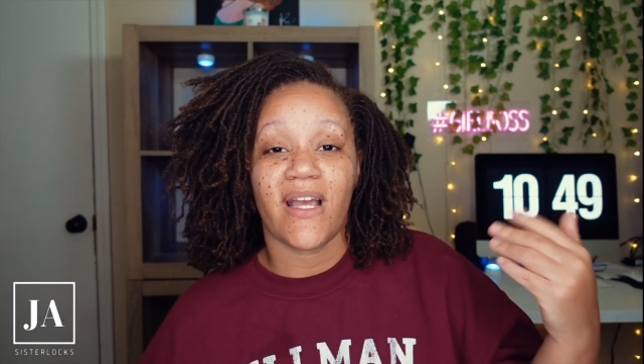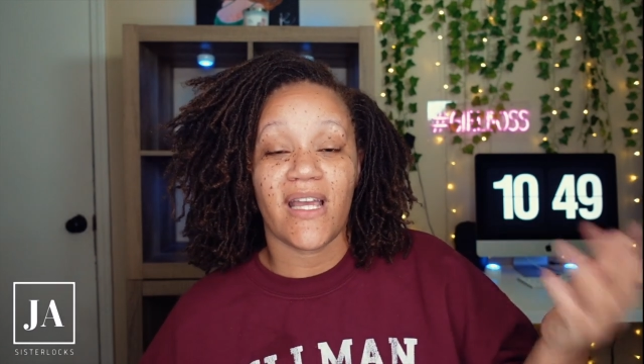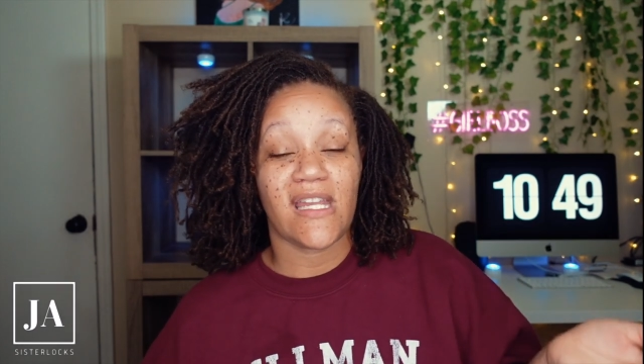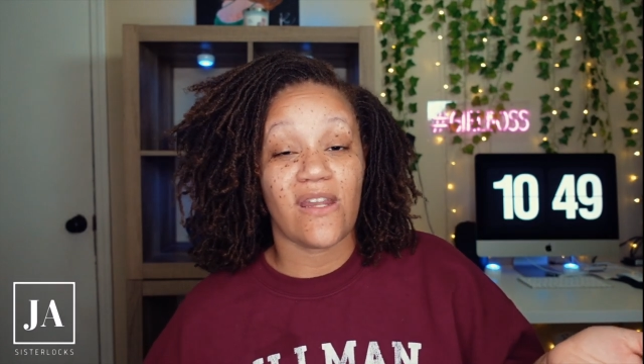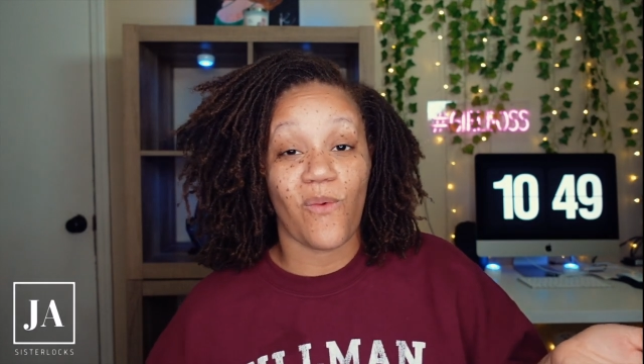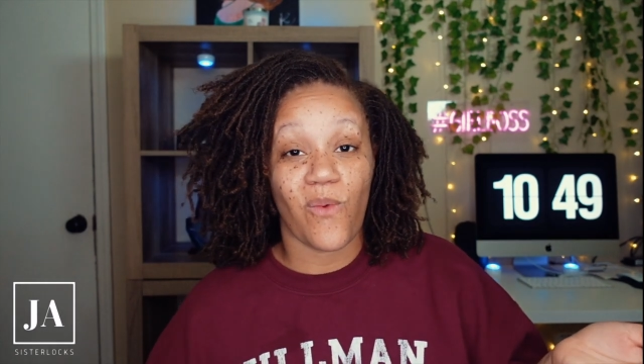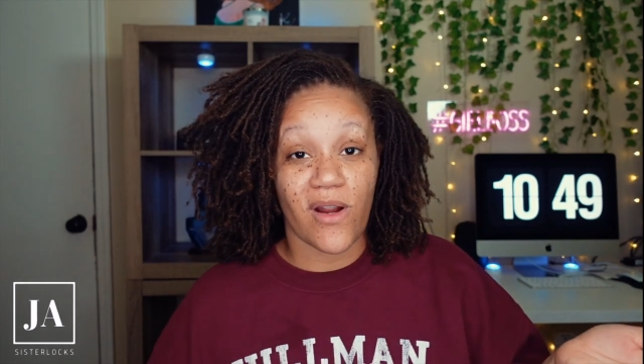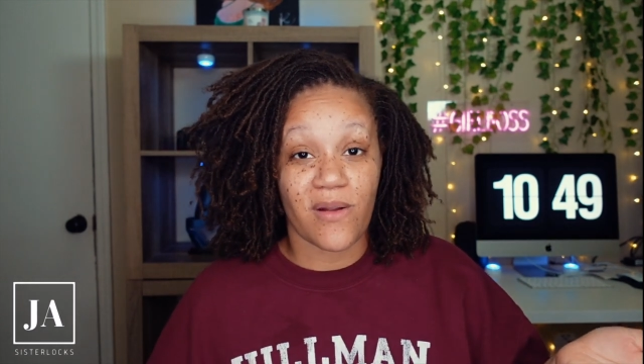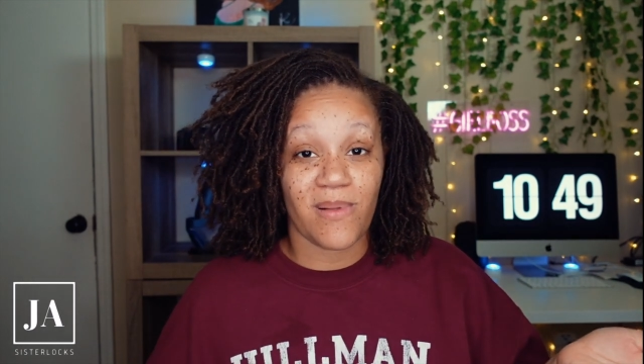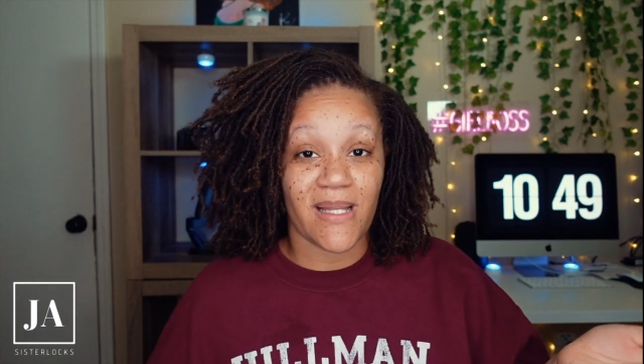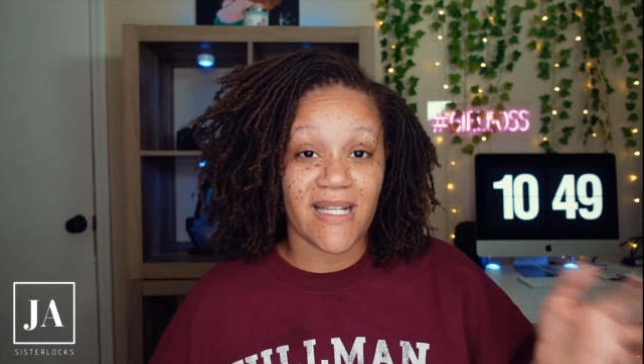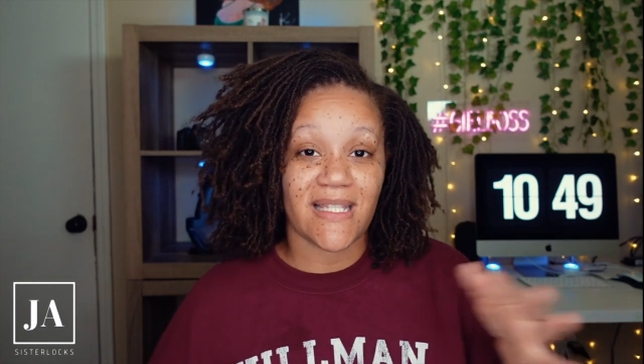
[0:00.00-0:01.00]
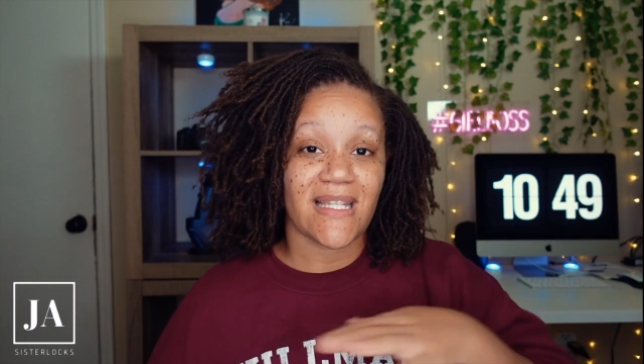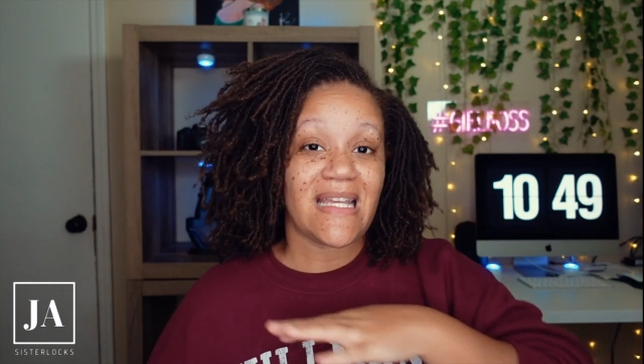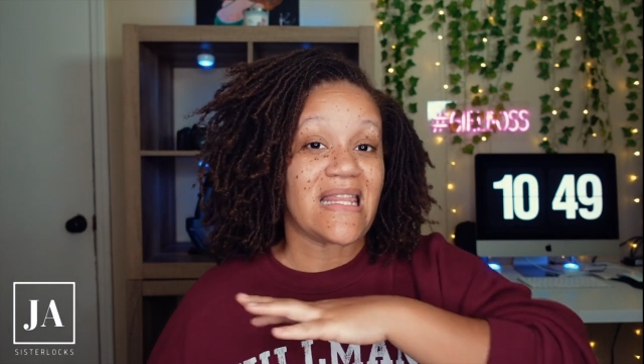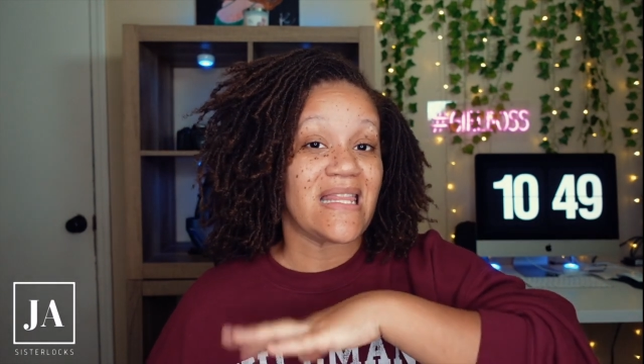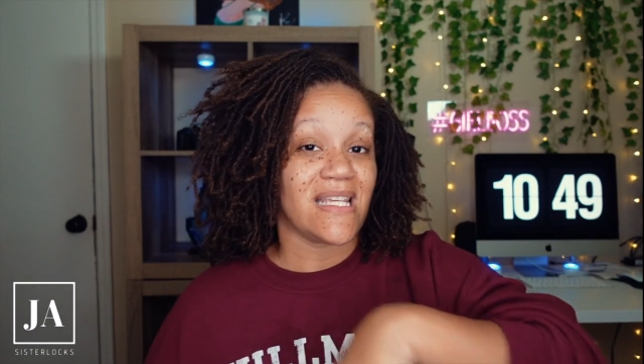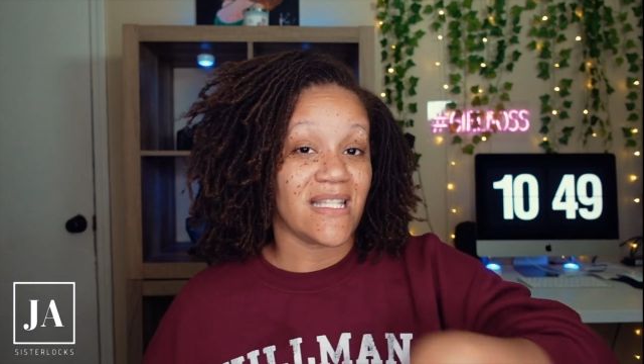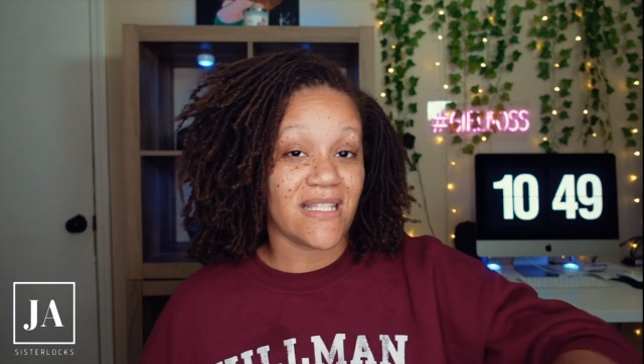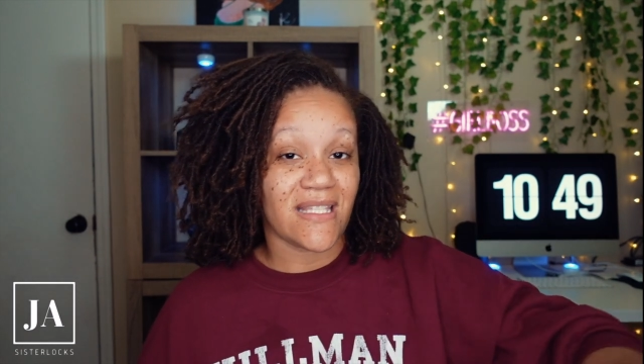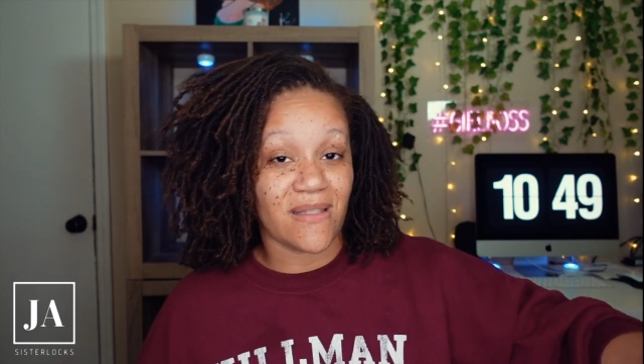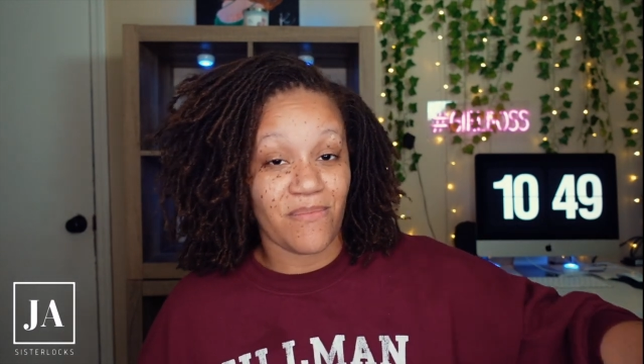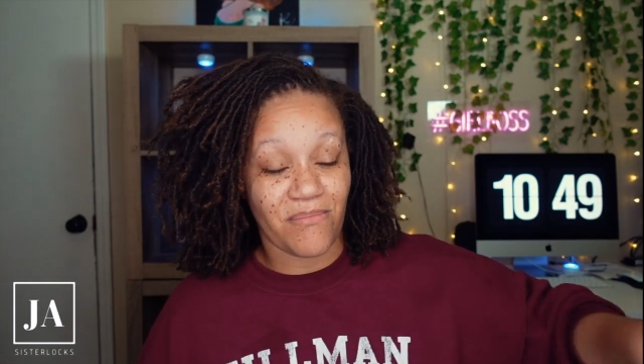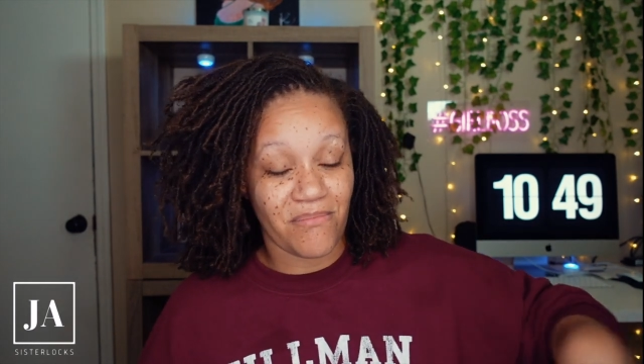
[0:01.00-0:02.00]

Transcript: in the workplace in this